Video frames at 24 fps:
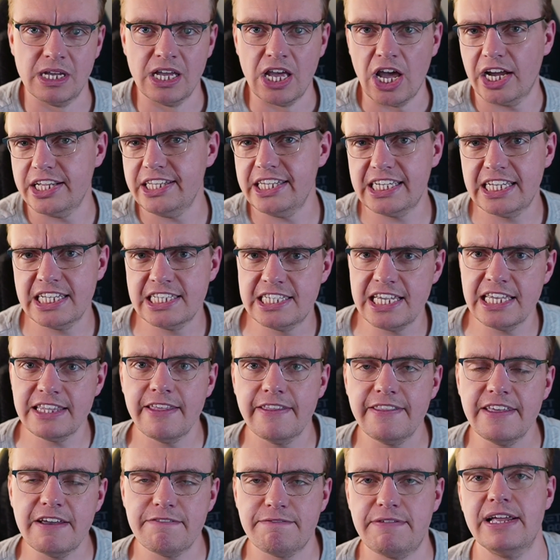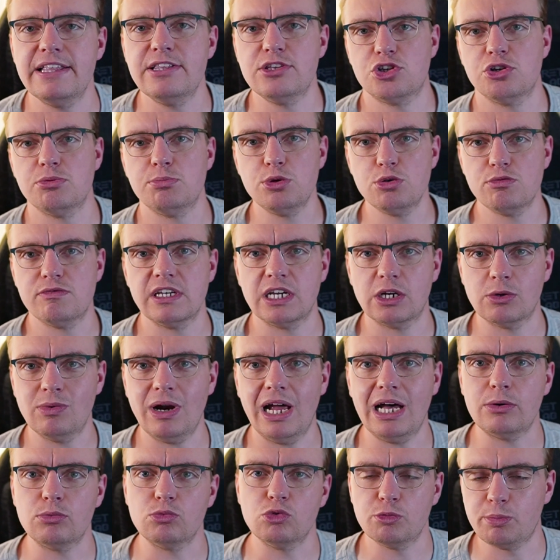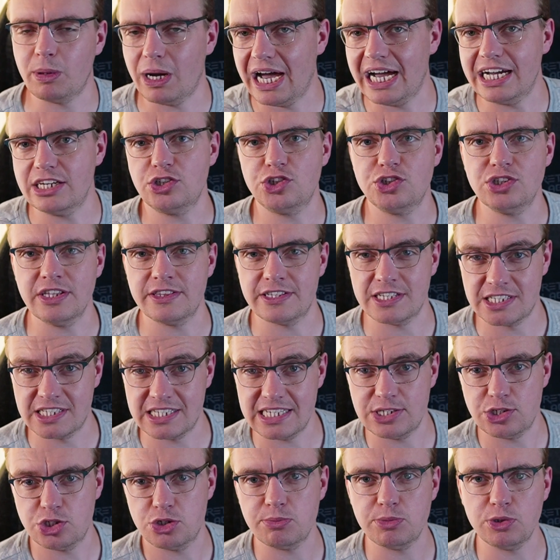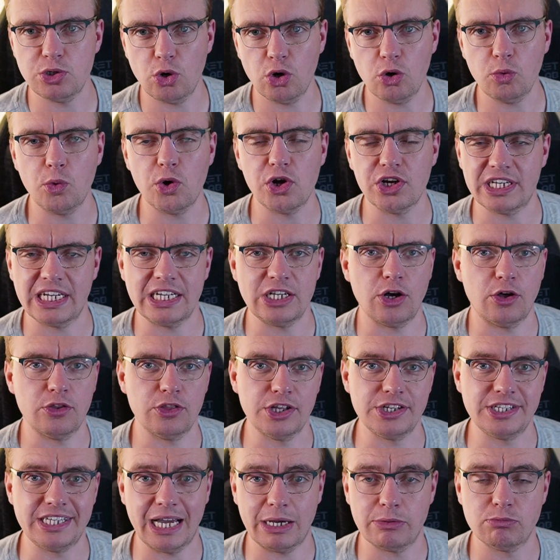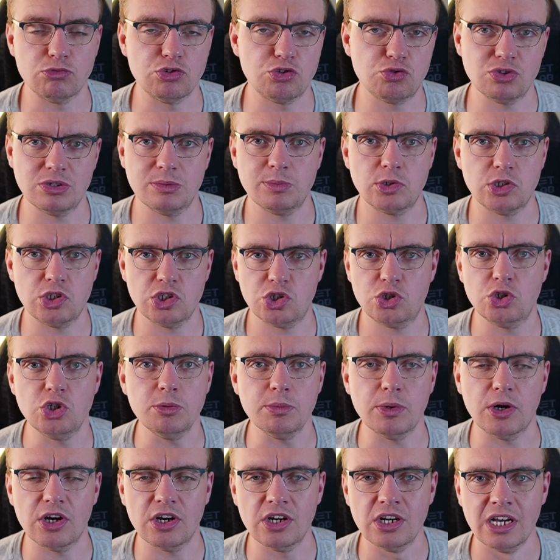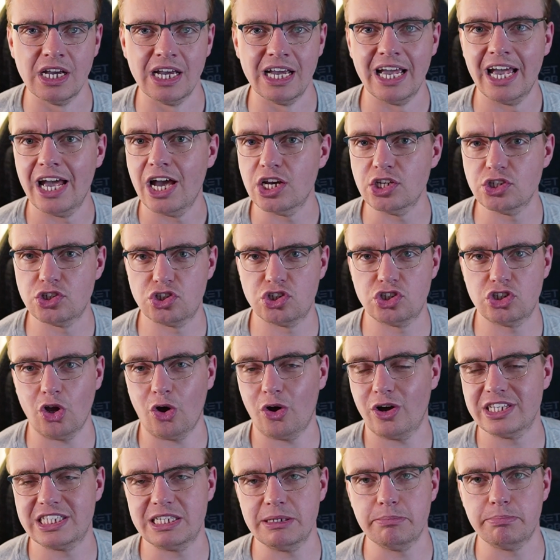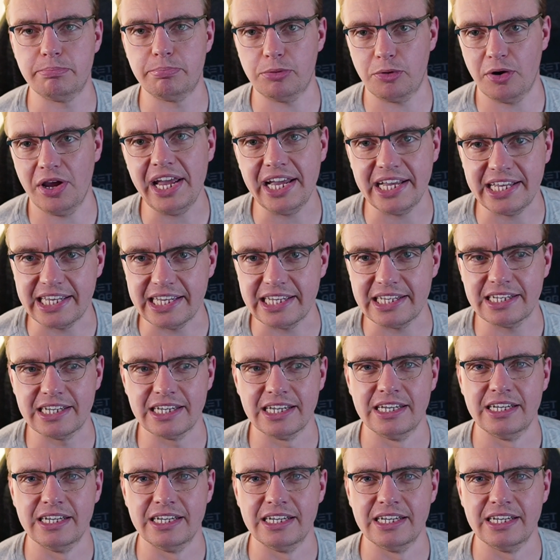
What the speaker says: And you can see that the events are moving around, but actually the system you're working on, the downstream consumer, has started breaking,